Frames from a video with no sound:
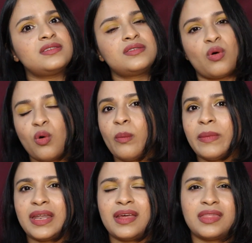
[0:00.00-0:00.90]
so
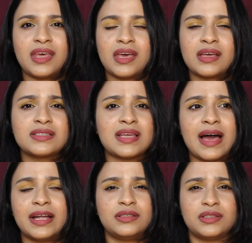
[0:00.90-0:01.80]
many things
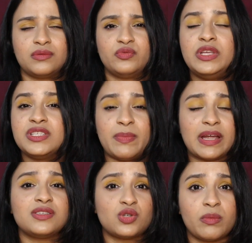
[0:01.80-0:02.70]
and we
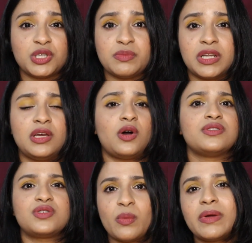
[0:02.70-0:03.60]
spend so much money
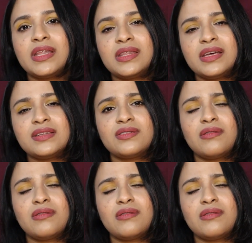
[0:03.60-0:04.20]
on so many things,